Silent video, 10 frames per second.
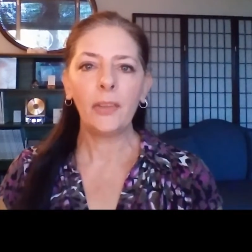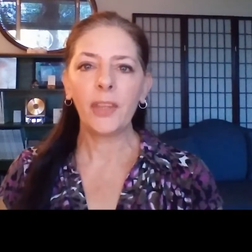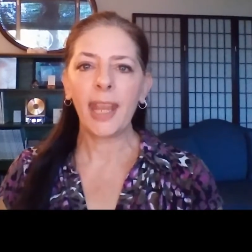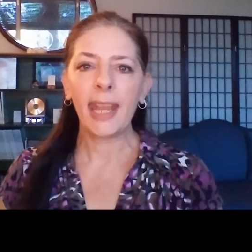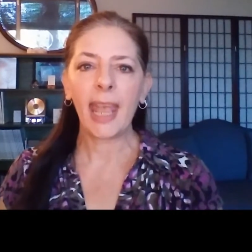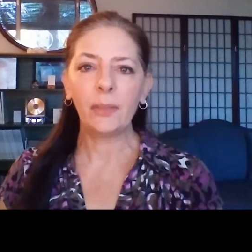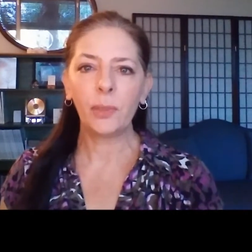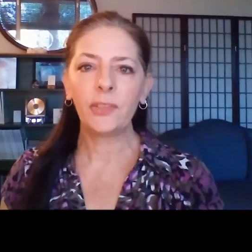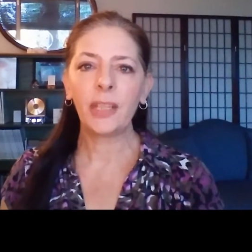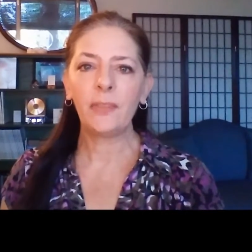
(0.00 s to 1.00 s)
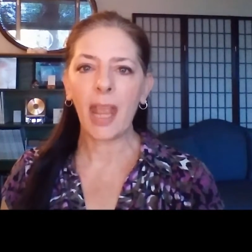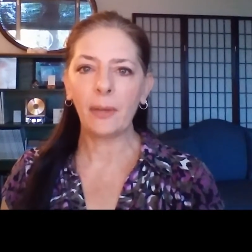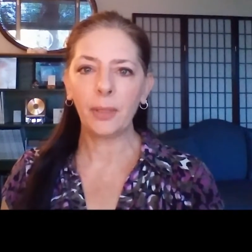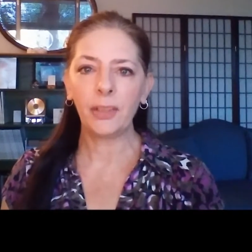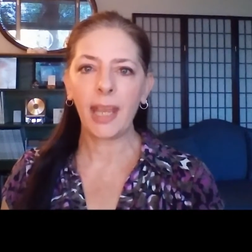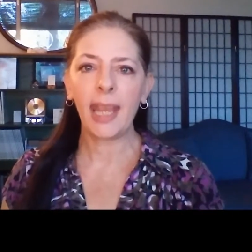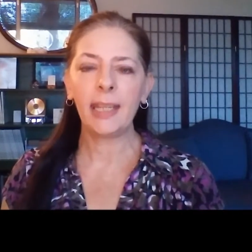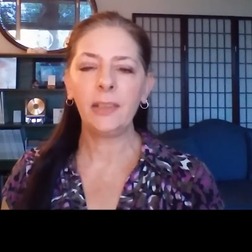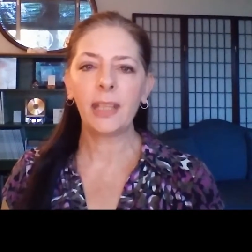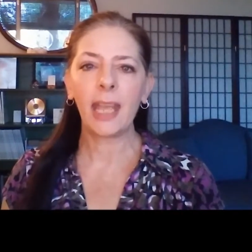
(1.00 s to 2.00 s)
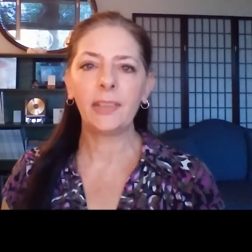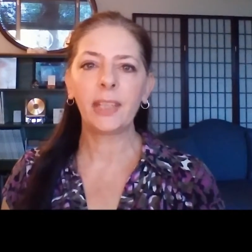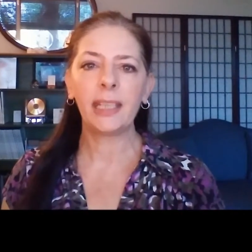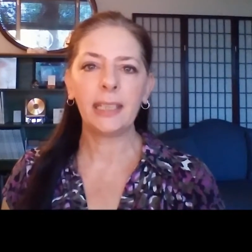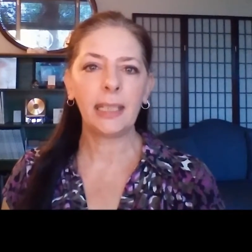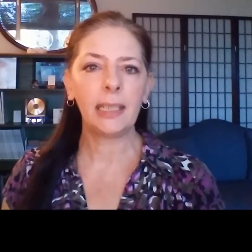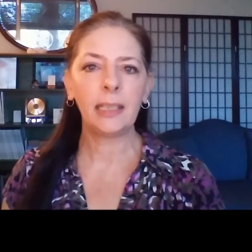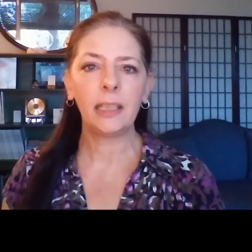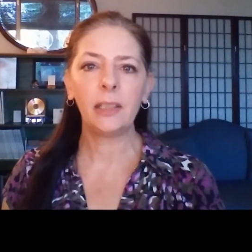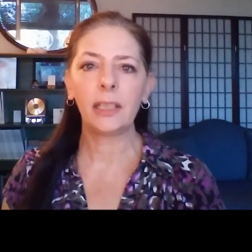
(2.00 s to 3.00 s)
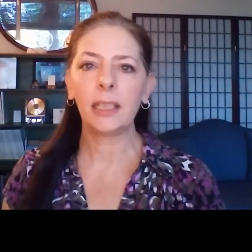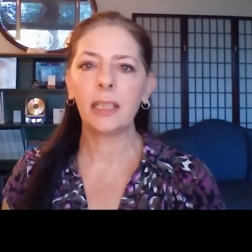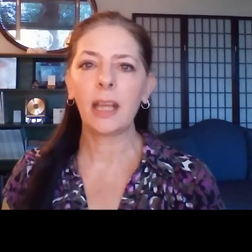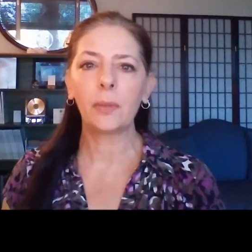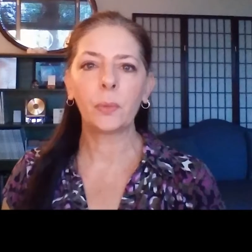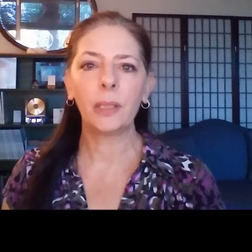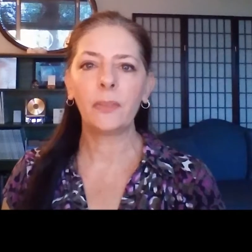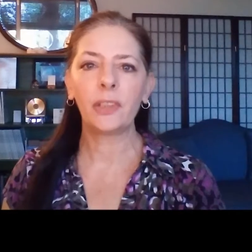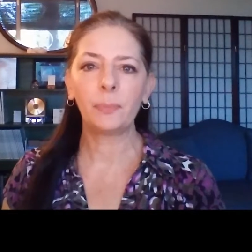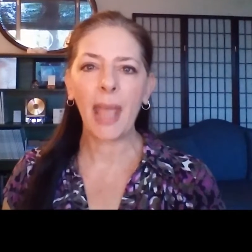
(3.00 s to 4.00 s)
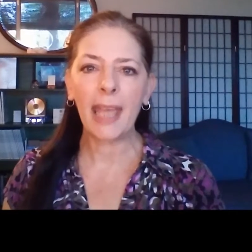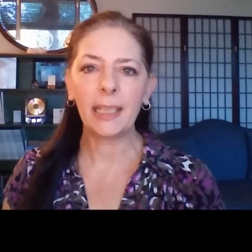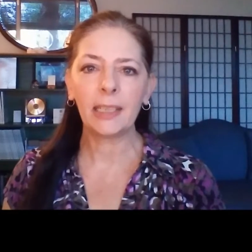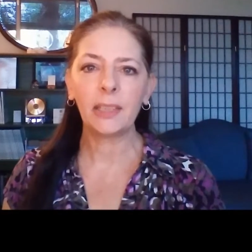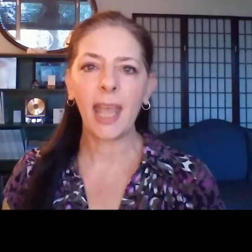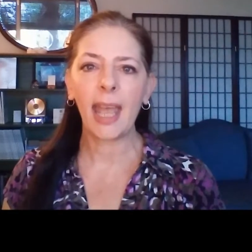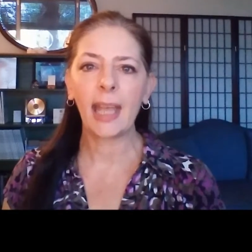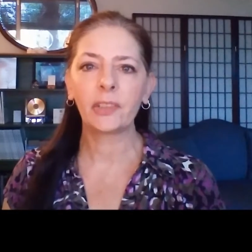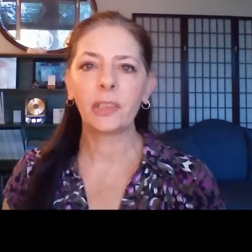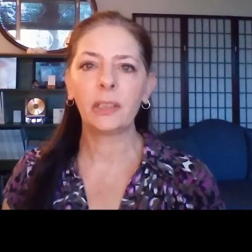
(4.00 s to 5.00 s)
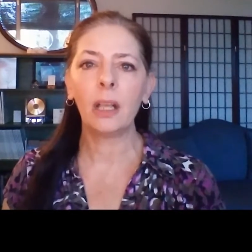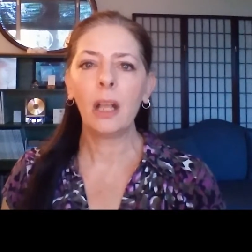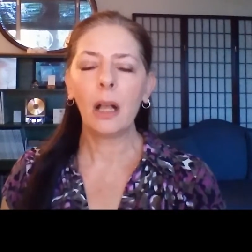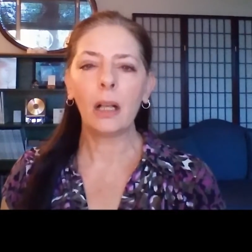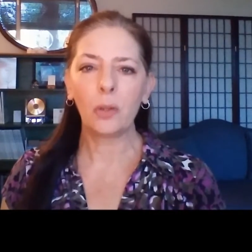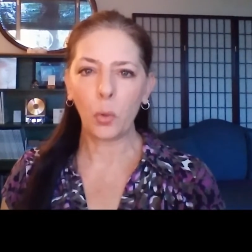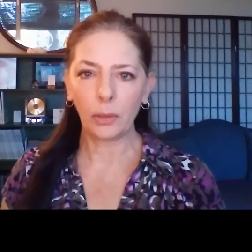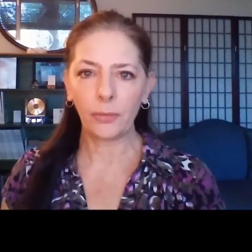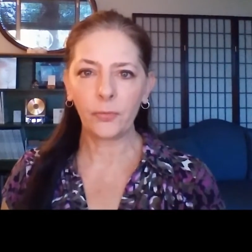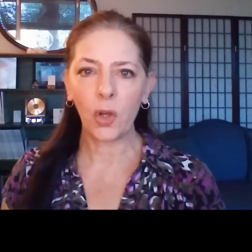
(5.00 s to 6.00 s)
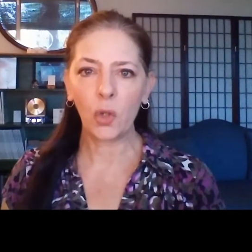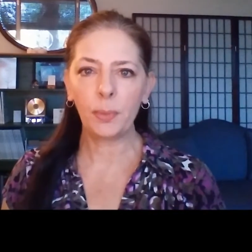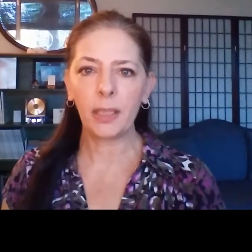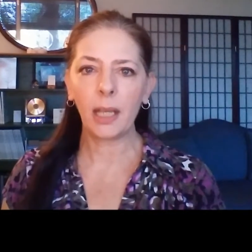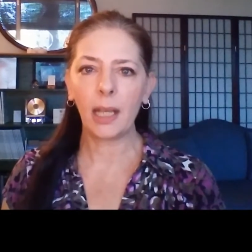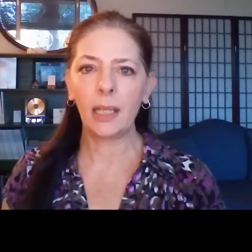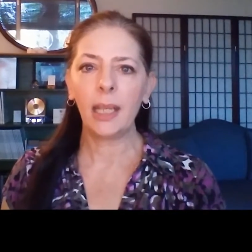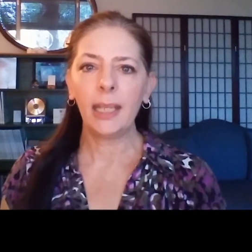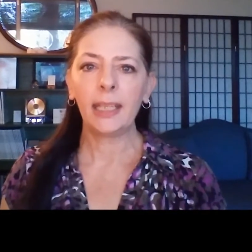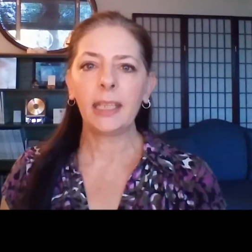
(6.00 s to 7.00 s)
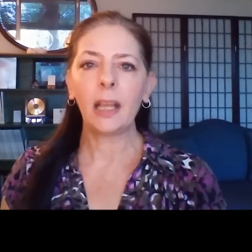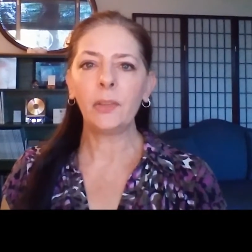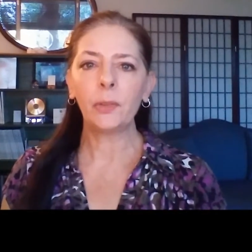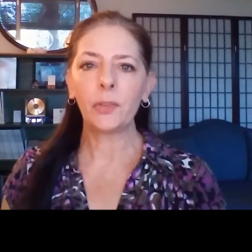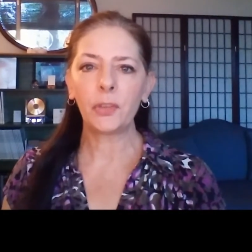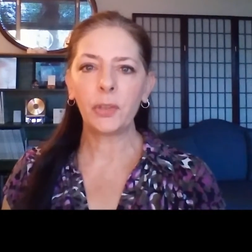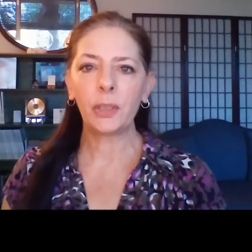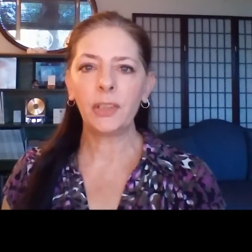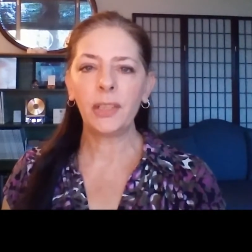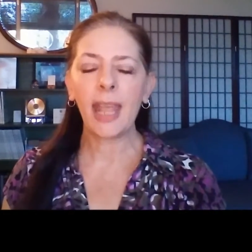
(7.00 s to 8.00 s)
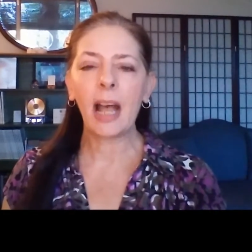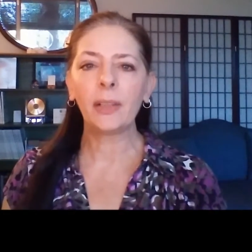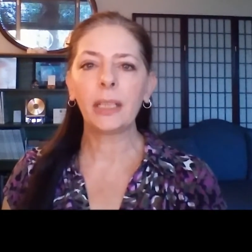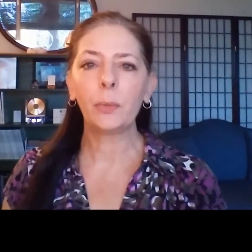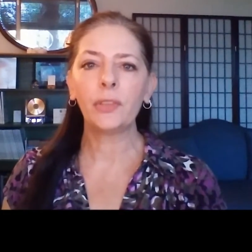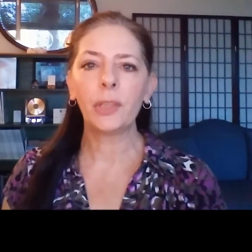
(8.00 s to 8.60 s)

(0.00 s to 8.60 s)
they had received everything that they needed. He got rid of his panic attacks and agoraphobia. He understood now he was